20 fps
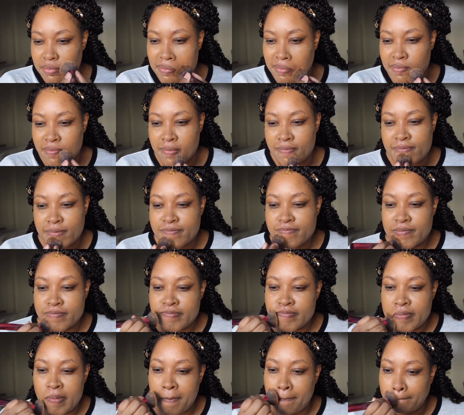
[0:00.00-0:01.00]

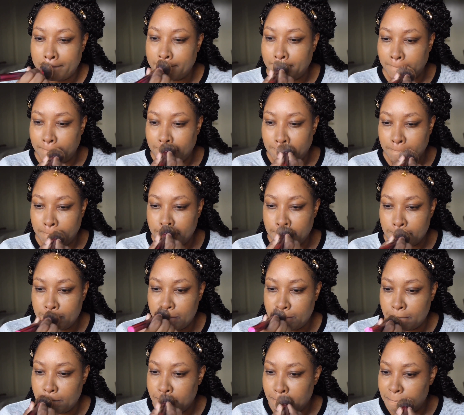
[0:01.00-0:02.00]

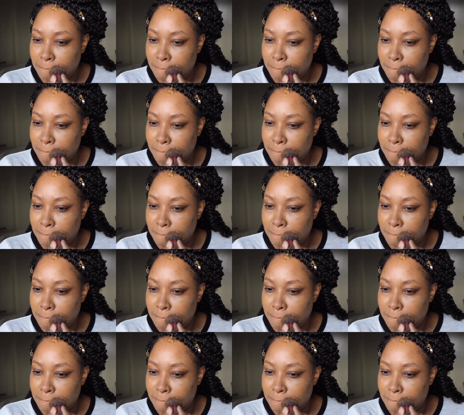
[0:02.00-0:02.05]
(no one is talking)